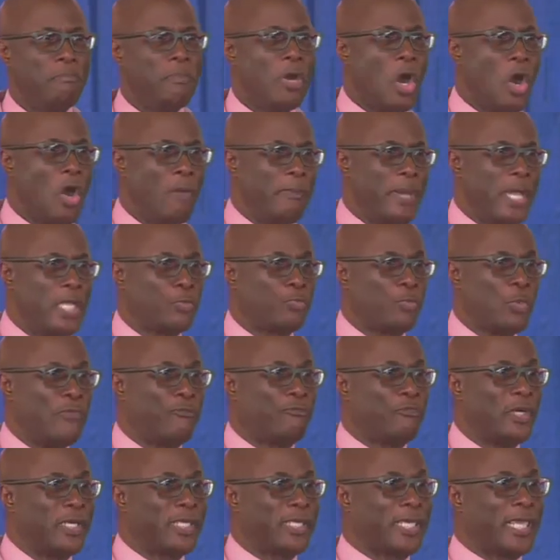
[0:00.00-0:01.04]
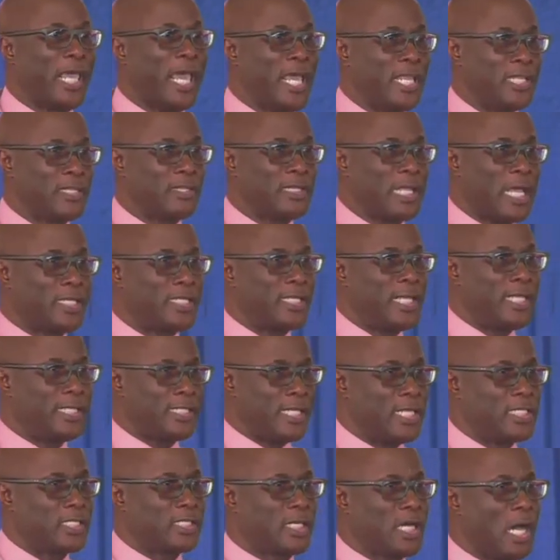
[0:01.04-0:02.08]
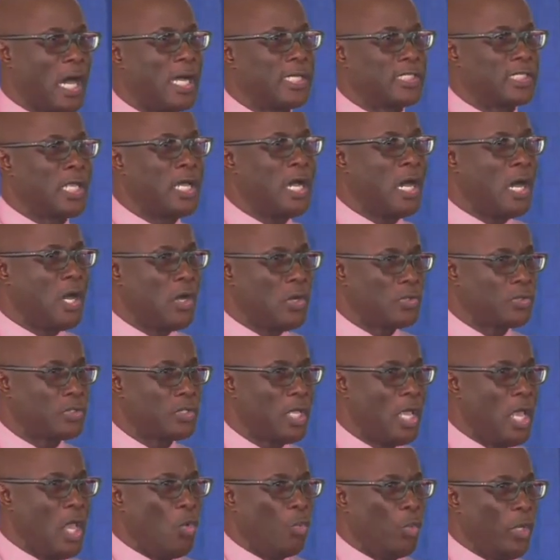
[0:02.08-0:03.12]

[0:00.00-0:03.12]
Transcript: moment we forget that it is God's house,